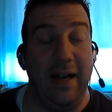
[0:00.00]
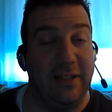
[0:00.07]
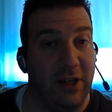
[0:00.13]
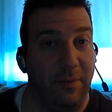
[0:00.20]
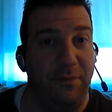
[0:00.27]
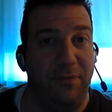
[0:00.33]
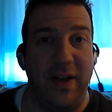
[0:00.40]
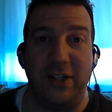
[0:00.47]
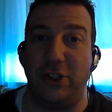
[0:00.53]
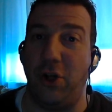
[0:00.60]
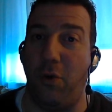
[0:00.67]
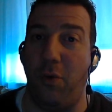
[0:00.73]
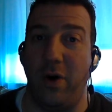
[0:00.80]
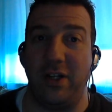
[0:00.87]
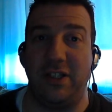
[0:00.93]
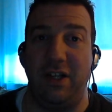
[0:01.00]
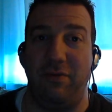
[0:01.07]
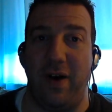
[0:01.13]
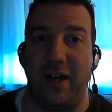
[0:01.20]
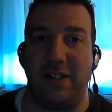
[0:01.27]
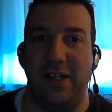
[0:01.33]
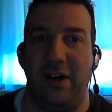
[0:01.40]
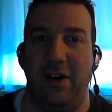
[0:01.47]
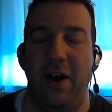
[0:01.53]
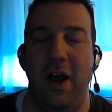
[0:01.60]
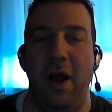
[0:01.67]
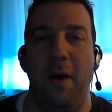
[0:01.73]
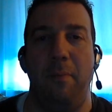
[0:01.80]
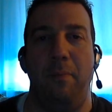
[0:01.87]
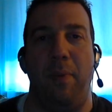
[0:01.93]
And some fans don't want to see Rex here.
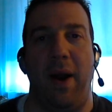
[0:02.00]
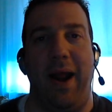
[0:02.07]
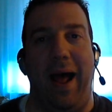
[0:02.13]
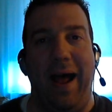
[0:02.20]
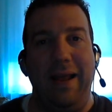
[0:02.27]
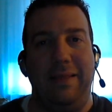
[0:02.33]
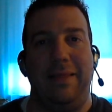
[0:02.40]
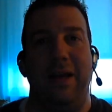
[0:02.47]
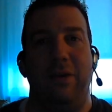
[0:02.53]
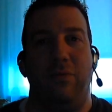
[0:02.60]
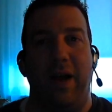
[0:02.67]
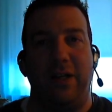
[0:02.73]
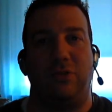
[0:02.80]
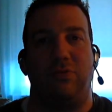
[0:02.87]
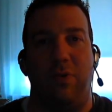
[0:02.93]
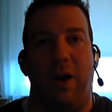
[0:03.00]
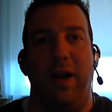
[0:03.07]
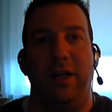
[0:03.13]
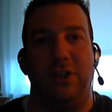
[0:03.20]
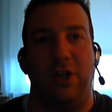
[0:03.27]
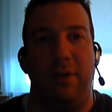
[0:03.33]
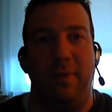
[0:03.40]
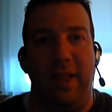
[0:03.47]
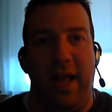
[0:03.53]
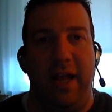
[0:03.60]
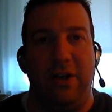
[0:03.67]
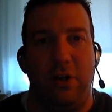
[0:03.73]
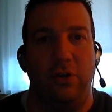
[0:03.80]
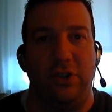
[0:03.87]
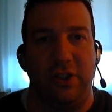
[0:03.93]
But I think Rex Ryan is going to be the
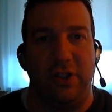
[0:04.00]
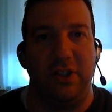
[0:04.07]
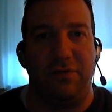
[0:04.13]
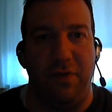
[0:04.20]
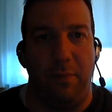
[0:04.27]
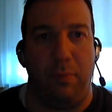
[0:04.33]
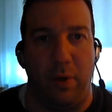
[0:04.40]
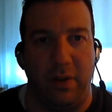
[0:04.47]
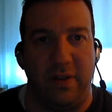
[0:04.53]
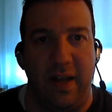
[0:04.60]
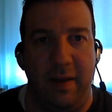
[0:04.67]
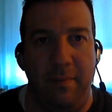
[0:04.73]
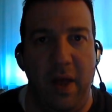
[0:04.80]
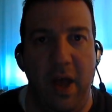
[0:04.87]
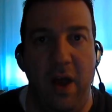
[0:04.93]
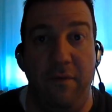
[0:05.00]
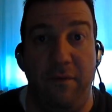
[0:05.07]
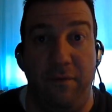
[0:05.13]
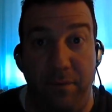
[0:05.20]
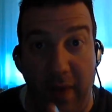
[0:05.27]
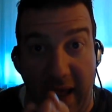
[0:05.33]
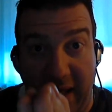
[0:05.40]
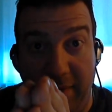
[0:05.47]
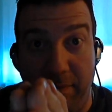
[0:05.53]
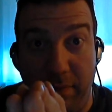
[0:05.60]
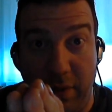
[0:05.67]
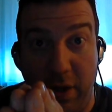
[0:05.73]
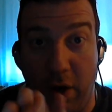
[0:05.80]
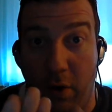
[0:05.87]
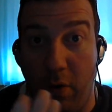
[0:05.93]
head coach of this football team
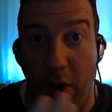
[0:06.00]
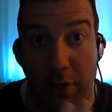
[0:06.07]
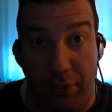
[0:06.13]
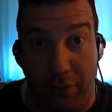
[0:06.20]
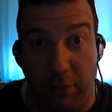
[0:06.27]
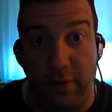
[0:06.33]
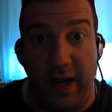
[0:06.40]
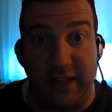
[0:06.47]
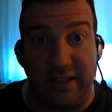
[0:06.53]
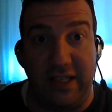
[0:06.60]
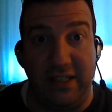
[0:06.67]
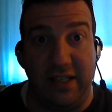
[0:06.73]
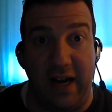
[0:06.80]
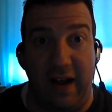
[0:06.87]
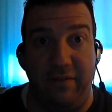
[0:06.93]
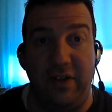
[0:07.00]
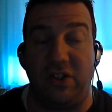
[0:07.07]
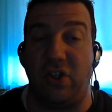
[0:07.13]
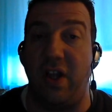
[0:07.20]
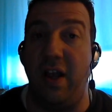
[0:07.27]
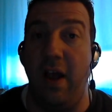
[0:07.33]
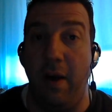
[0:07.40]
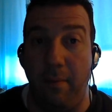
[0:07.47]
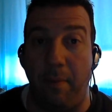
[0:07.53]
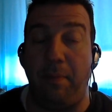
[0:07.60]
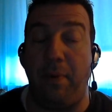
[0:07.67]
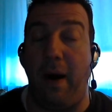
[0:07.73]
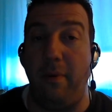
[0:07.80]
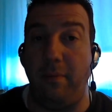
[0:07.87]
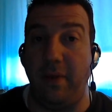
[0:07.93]
through next season, obviously,
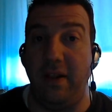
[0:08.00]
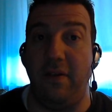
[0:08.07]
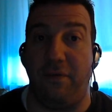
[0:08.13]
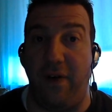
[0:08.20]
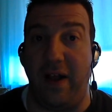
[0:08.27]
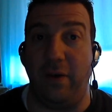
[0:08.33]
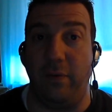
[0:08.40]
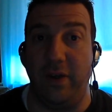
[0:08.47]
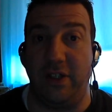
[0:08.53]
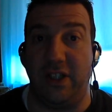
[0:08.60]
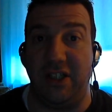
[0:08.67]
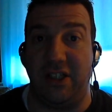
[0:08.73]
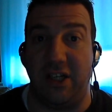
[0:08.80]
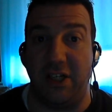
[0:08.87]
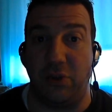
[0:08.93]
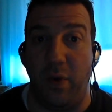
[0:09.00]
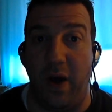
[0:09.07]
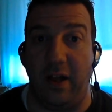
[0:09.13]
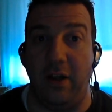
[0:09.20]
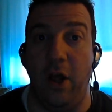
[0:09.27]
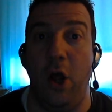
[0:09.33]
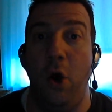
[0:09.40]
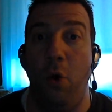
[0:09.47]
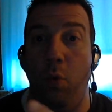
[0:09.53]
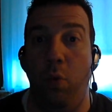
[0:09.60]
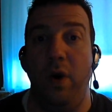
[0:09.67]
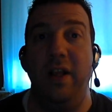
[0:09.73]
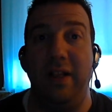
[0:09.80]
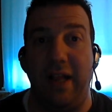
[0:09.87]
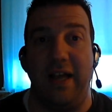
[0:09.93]
but probably the following season as well.
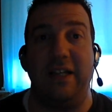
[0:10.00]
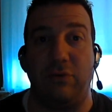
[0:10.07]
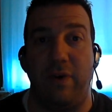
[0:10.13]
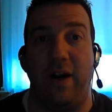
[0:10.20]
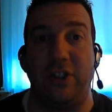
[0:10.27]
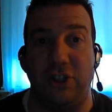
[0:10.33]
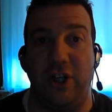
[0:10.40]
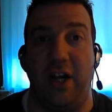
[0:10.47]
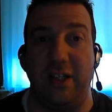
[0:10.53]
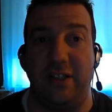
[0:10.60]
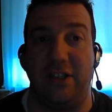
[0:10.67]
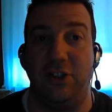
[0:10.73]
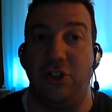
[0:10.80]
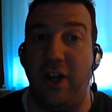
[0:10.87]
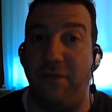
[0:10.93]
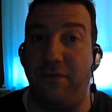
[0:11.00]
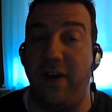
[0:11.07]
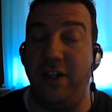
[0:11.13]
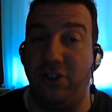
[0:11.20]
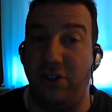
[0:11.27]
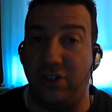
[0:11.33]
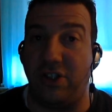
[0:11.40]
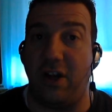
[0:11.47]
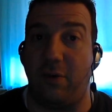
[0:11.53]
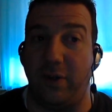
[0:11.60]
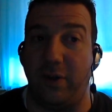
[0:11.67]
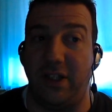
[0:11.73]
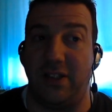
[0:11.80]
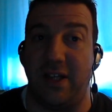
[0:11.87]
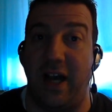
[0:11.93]
Woody likes Rex Johnson. Jet fans, you're stuck
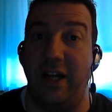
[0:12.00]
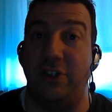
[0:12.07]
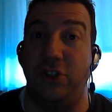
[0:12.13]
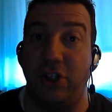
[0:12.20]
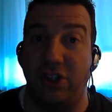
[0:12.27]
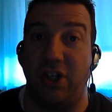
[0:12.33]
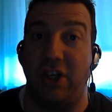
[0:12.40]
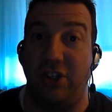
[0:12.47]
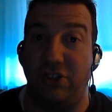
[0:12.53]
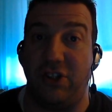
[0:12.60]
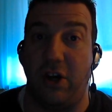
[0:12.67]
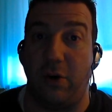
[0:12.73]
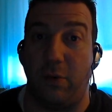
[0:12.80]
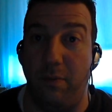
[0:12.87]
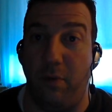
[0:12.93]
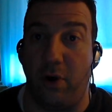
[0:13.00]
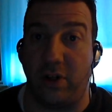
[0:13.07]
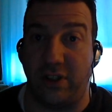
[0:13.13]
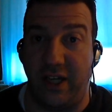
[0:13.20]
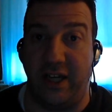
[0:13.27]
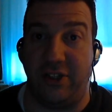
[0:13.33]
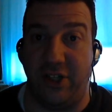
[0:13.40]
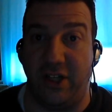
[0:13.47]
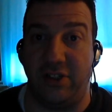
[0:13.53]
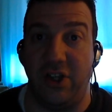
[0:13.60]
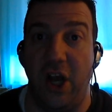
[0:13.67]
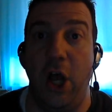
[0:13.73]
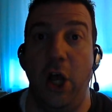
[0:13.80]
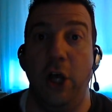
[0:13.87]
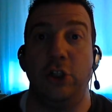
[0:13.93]
with this guy, just like you're stuck with Mark
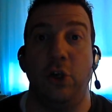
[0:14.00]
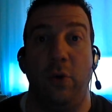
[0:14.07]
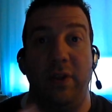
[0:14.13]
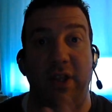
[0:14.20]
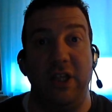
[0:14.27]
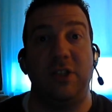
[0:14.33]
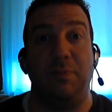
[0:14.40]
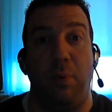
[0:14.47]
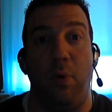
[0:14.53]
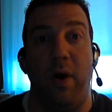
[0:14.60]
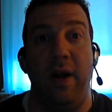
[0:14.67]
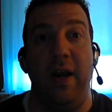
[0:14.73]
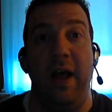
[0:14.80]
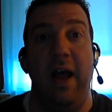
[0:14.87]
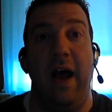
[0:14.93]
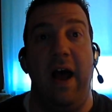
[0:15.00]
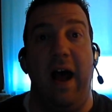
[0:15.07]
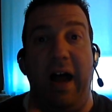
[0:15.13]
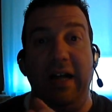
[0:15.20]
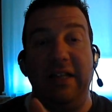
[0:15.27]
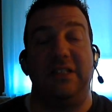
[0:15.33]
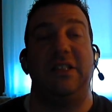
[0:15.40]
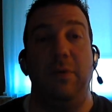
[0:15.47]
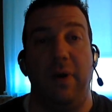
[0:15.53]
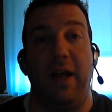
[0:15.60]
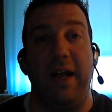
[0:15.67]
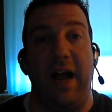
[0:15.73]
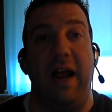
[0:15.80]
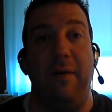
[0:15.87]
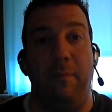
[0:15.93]
Sanchez. So at this point, I see
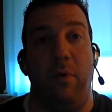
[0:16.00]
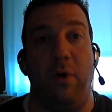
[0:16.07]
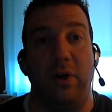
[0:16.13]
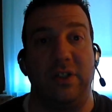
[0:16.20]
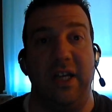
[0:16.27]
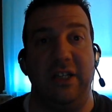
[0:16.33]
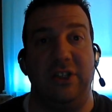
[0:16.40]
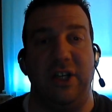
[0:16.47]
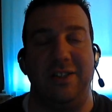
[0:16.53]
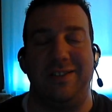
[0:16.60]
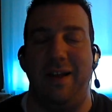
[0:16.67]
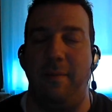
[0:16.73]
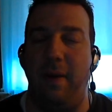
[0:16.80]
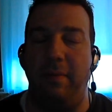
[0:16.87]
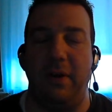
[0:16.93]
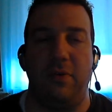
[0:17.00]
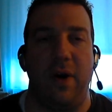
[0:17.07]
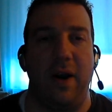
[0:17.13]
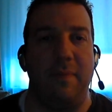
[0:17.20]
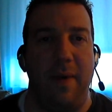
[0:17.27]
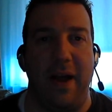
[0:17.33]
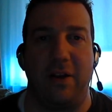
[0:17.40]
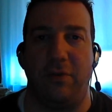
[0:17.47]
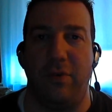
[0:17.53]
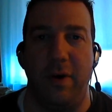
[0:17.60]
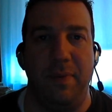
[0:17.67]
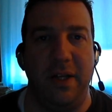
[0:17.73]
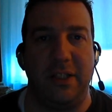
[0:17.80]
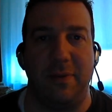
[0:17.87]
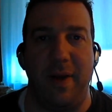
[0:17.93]
what I got in Mark Sanchez. Now, maybe Greg
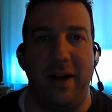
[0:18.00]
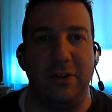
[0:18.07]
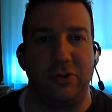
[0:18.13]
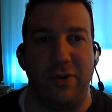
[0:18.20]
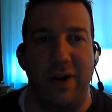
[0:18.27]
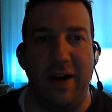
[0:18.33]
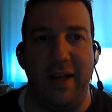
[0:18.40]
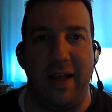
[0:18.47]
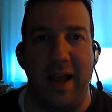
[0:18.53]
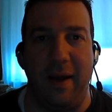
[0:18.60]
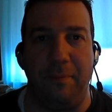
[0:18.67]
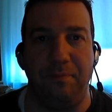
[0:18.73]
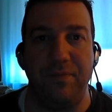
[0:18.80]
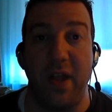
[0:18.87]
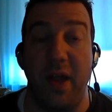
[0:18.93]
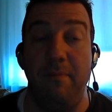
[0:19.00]
McElroy beats him out in training camp.